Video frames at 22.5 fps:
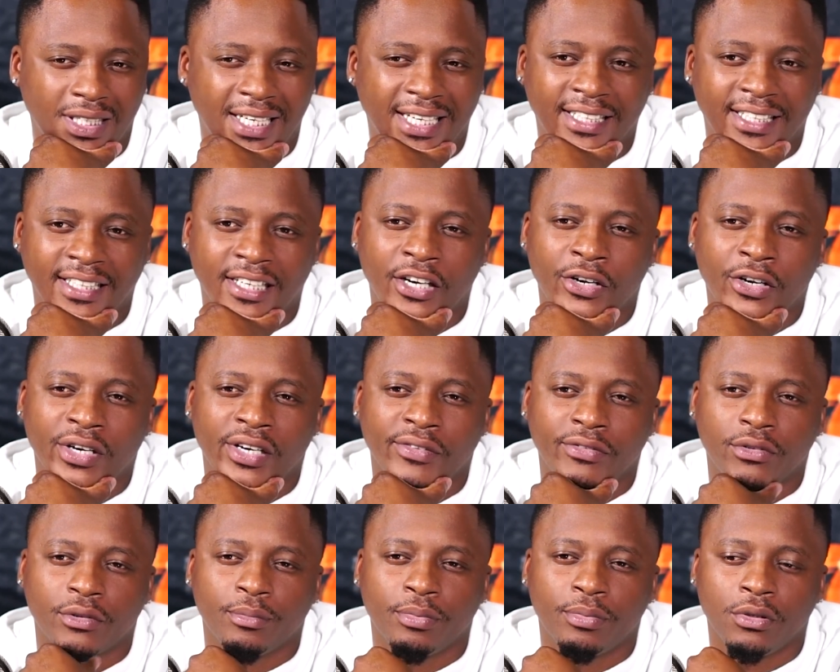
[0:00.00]
Like now you
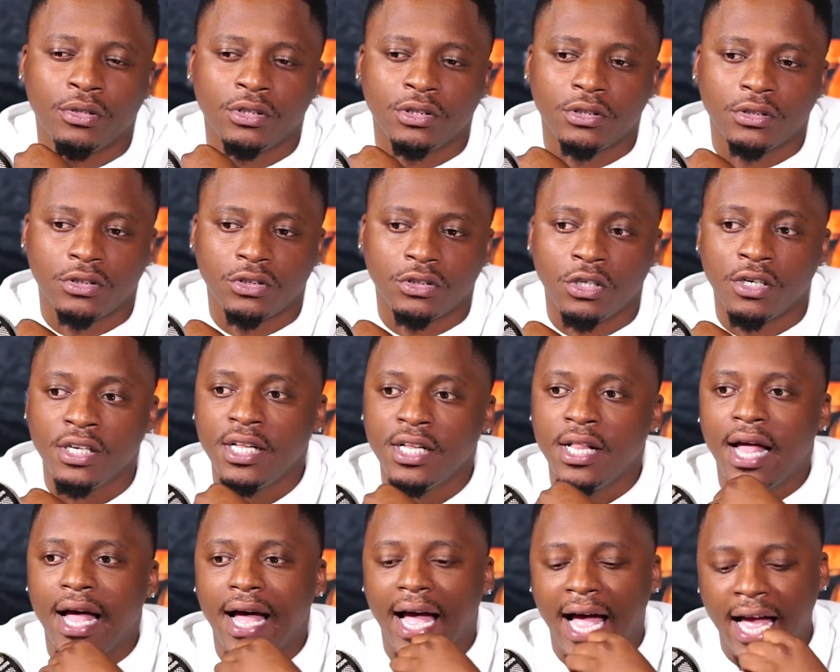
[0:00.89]
have to push the song.
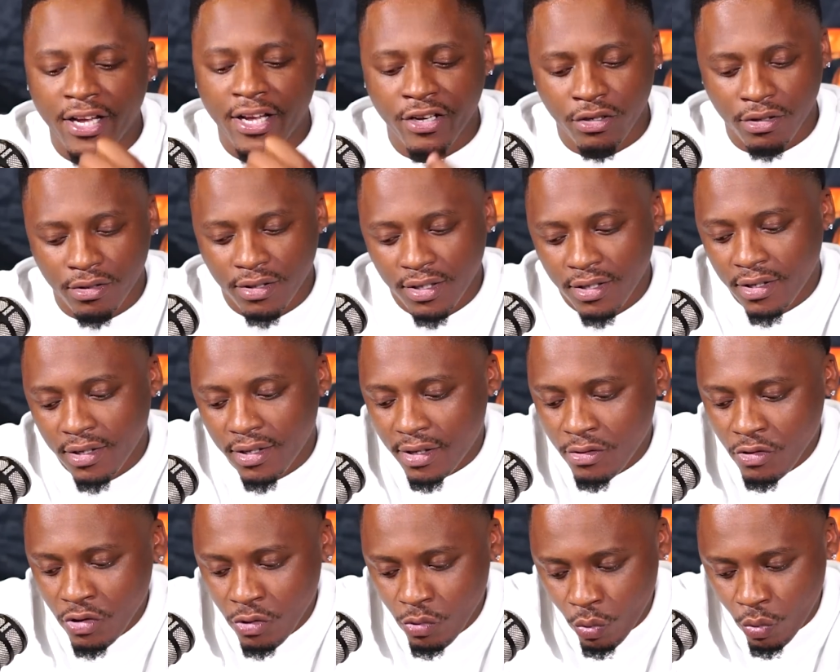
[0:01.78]

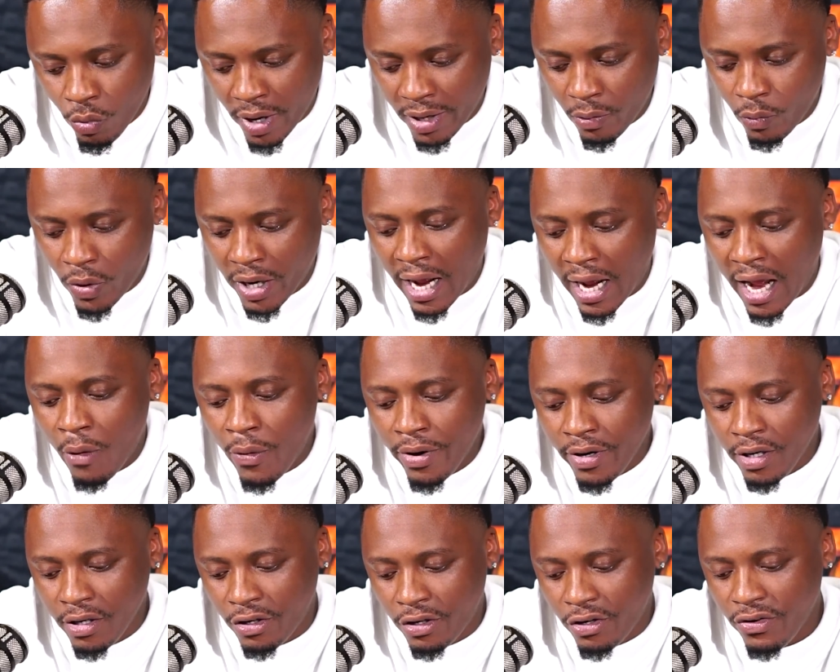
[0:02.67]
What I
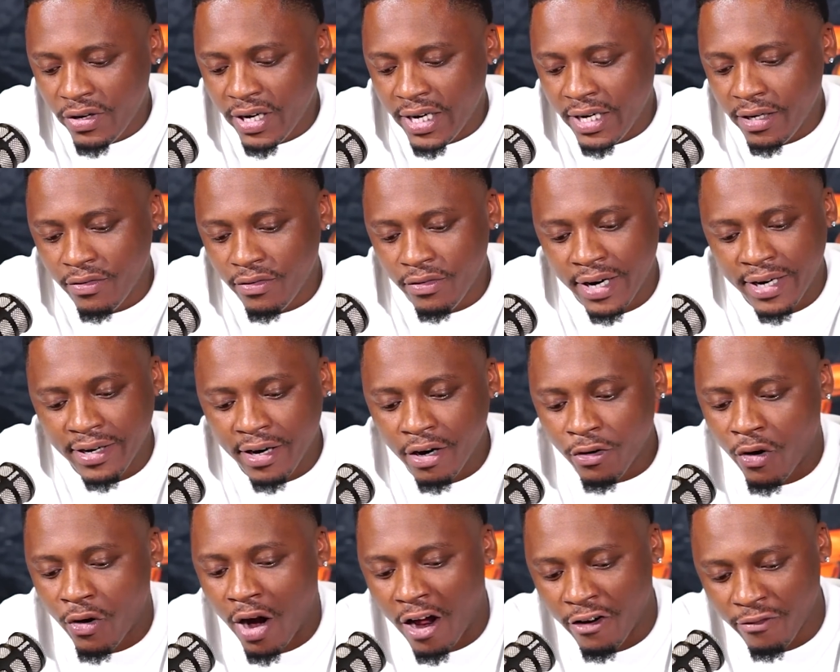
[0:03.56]
want to create right
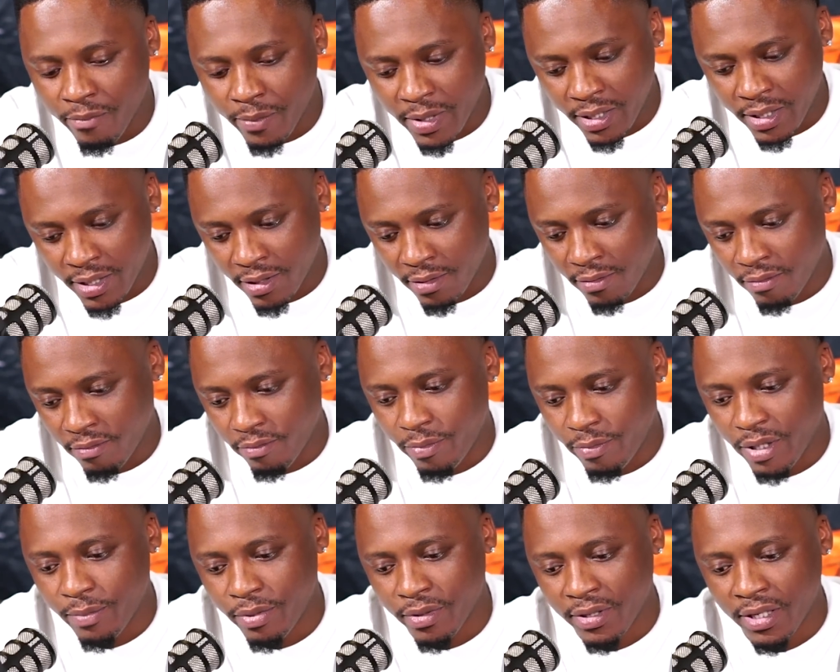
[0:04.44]
around me and
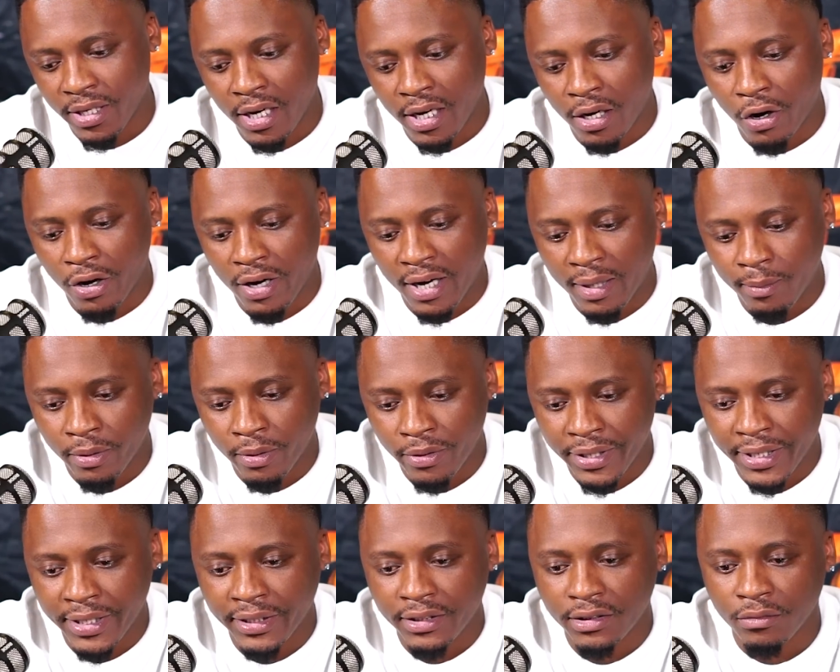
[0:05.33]
people that I
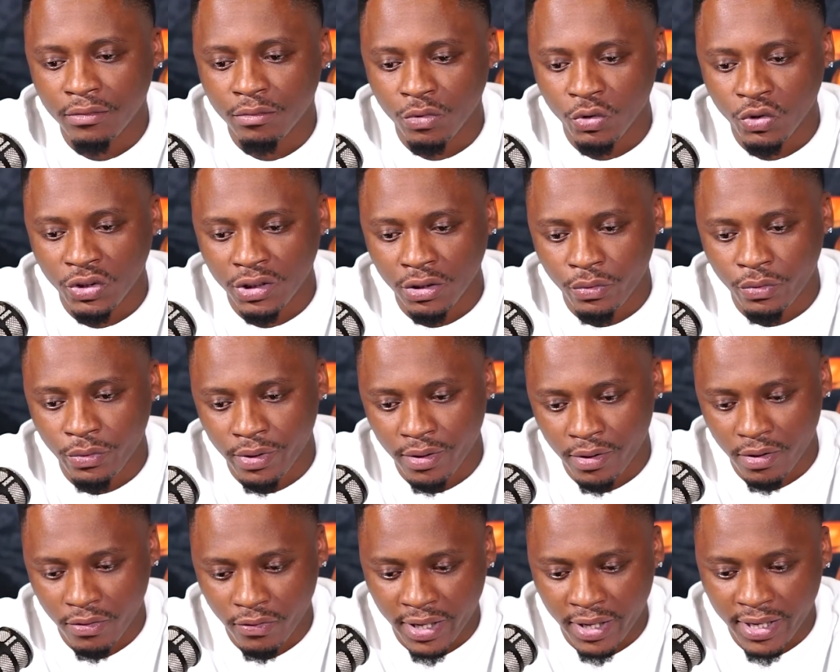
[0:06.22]
collaborate in music
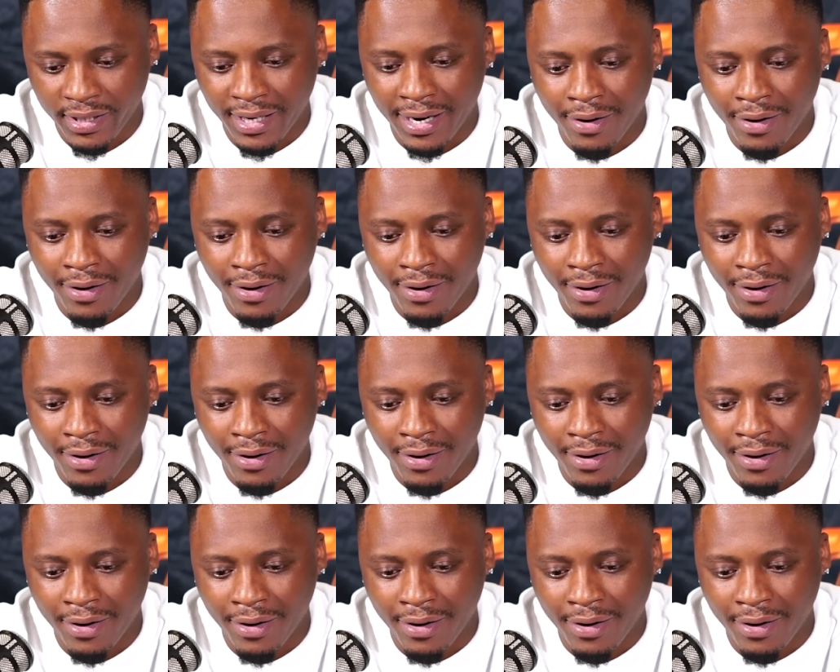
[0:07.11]
with, right?